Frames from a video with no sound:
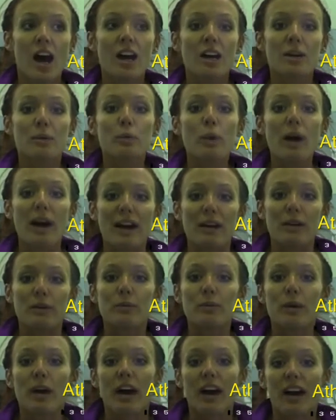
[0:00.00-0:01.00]
Well,
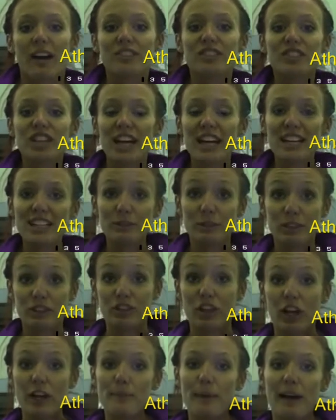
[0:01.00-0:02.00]
I've changed my
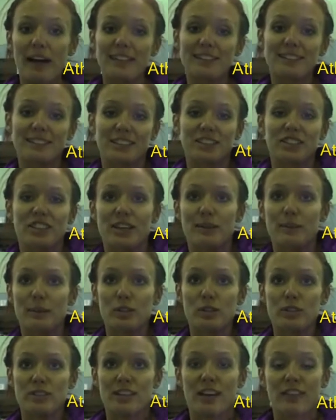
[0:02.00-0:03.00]
stride patterns this year
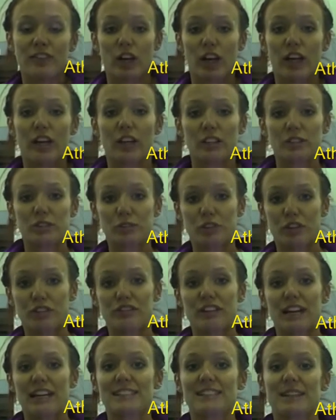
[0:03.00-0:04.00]
because I've got a lot
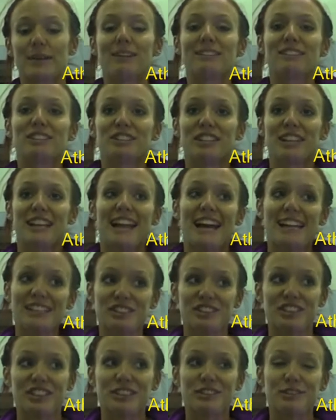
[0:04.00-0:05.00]
stronger. So I just did
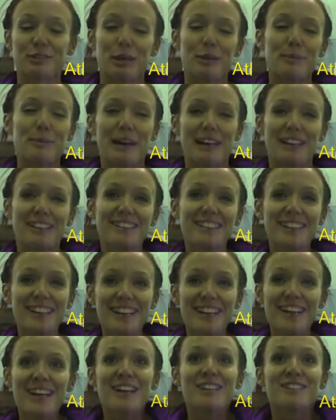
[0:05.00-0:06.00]
last year's stride pattern.
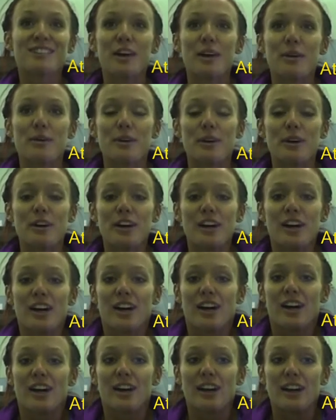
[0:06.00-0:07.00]
So
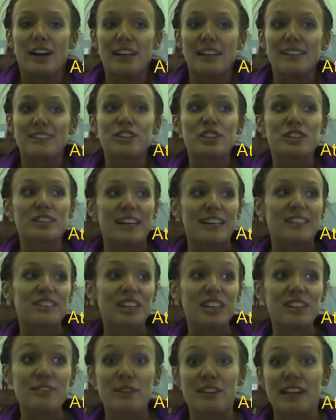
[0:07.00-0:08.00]
it's just an
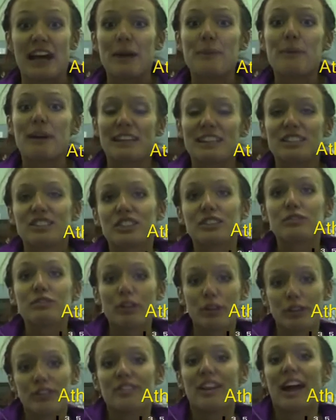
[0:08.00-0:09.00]
achievement that I managed to
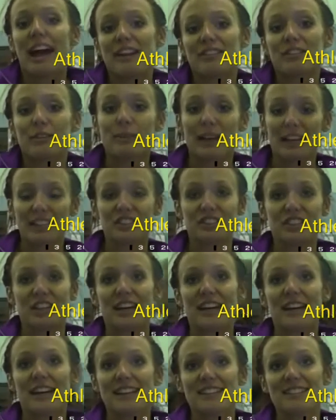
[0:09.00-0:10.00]
run that from last
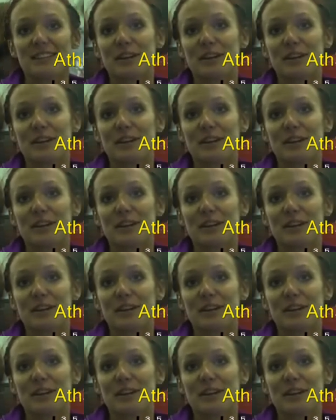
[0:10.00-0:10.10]
year.